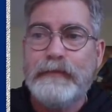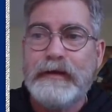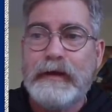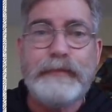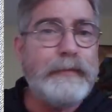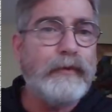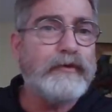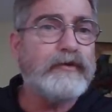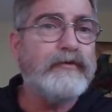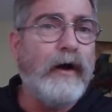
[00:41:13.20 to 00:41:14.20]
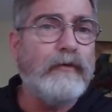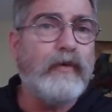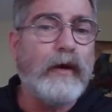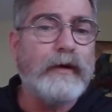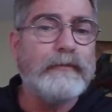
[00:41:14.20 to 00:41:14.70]
And people who just fall
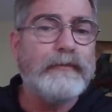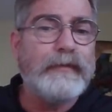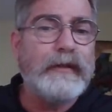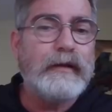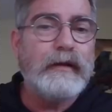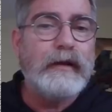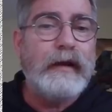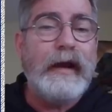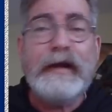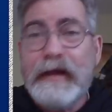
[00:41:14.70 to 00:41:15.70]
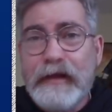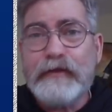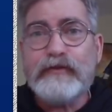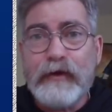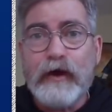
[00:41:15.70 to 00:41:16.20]
for it. And
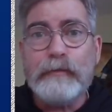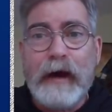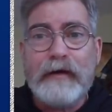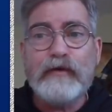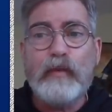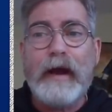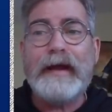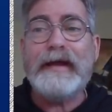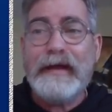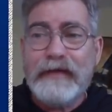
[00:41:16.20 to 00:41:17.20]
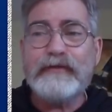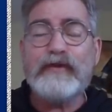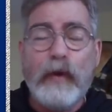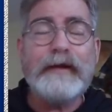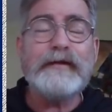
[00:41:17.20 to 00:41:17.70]
Israel, by the way, is
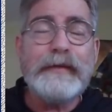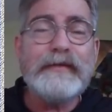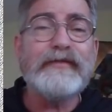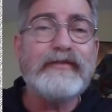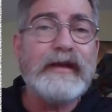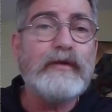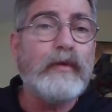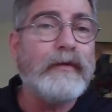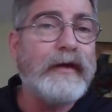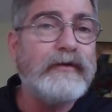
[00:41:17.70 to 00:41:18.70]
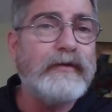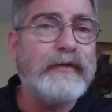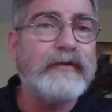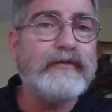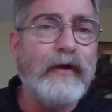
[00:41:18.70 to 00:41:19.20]
going to be the seat where they do
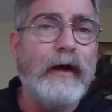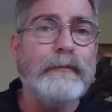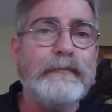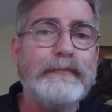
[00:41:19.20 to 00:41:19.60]
this from.